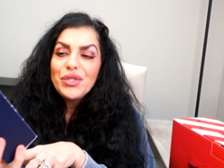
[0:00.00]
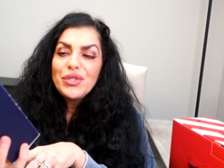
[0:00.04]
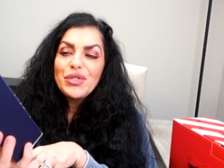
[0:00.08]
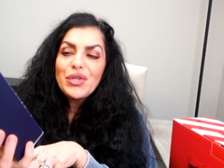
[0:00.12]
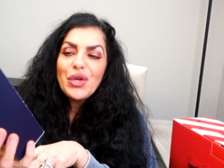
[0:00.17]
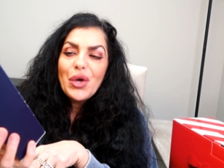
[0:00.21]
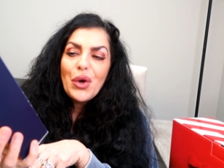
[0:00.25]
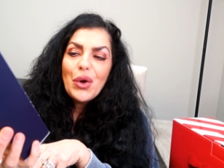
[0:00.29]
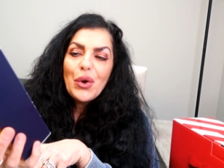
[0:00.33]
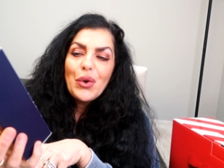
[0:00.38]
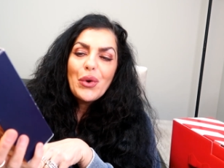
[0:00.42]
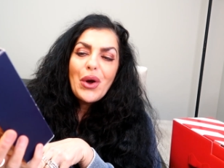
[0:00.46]

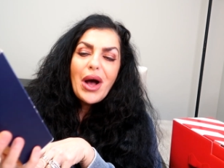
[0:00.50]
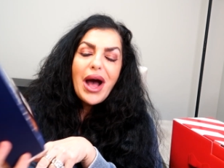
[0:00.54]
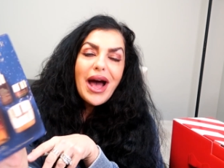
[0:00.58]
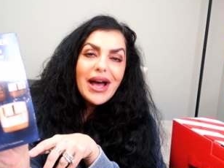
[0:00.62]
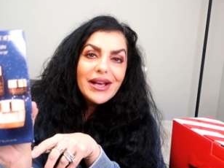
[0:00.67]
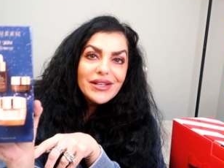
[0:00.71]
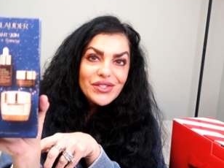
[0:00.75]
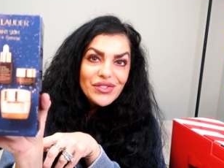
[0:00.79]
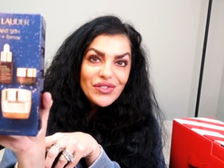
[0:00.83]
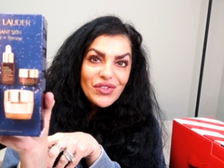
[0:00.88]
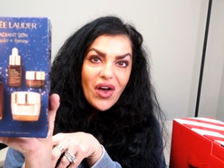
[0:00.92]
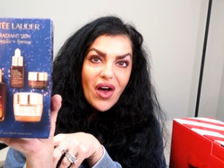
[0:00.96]
So
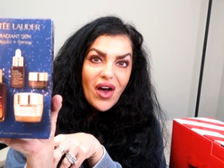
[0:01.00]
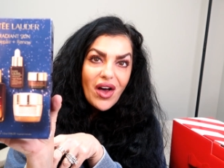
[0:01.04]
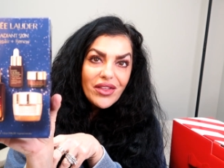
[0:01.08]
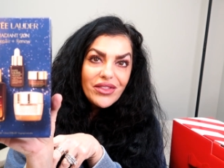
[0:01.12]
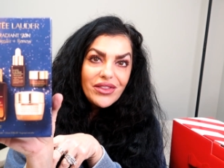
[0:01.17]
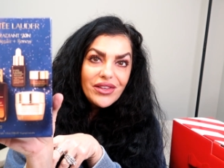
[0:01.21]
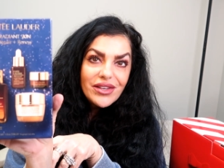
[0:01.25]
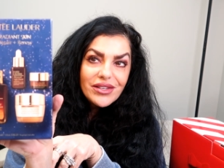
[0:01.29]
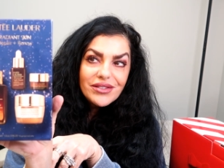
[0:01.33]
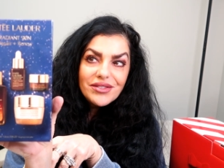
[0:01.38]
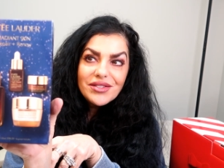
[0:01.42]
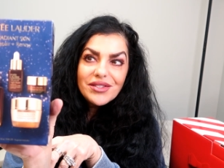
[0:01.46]
I
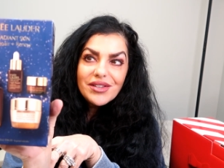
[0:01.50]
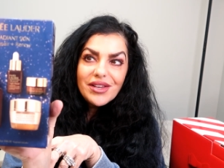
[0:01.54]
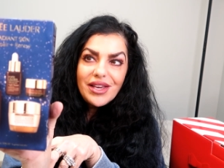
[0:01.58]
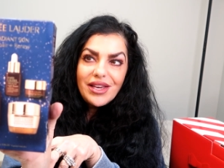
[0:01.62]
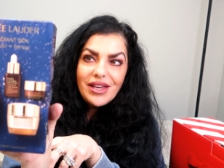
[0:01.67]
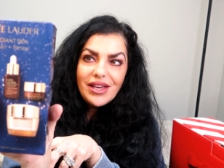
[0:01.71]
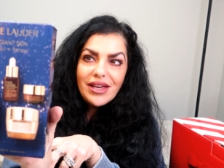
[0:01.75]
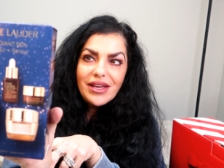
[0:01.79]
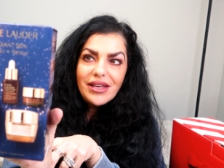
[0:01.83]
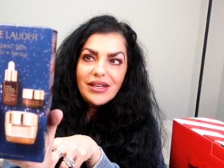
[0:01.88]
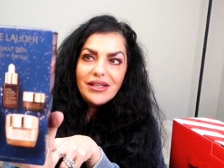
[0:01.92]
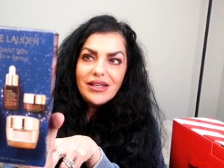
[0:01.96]
saw this
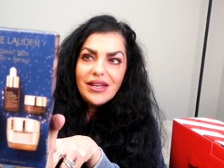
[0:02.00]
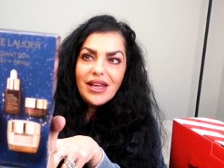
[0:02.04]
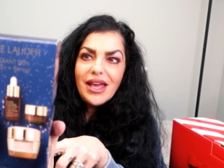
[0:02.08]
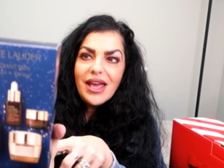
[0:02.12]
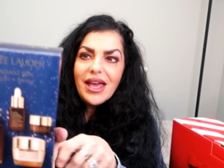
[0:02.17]
kit,